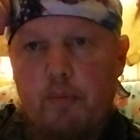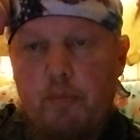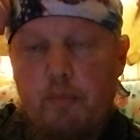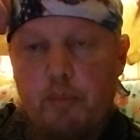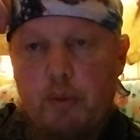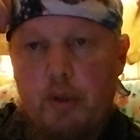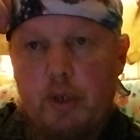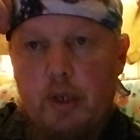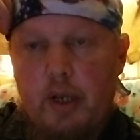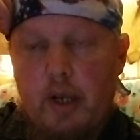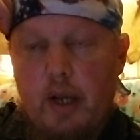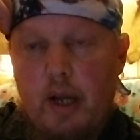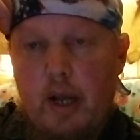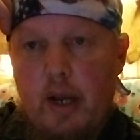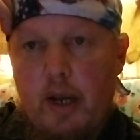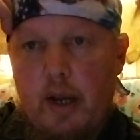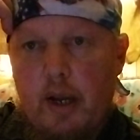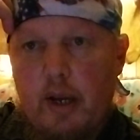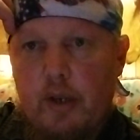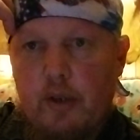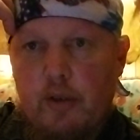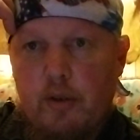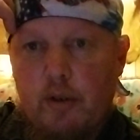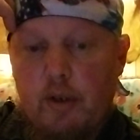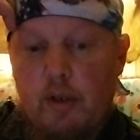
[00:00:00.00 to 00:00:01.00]
pretty high
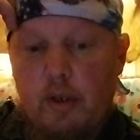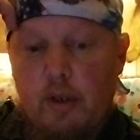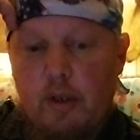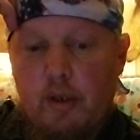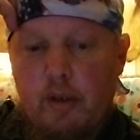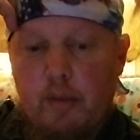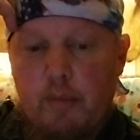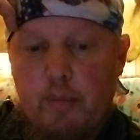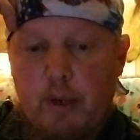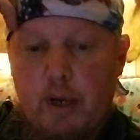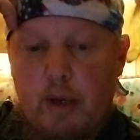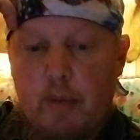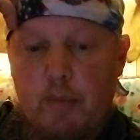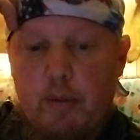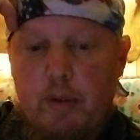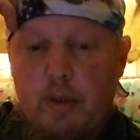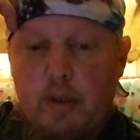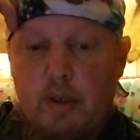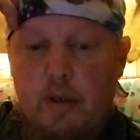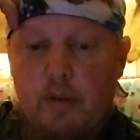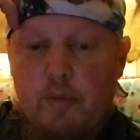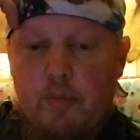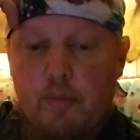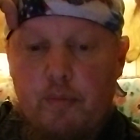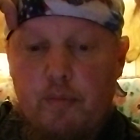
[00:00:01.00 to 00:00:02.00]
actually, in my
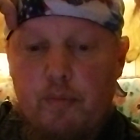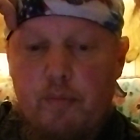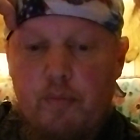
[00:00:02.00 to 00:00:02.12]
opinion.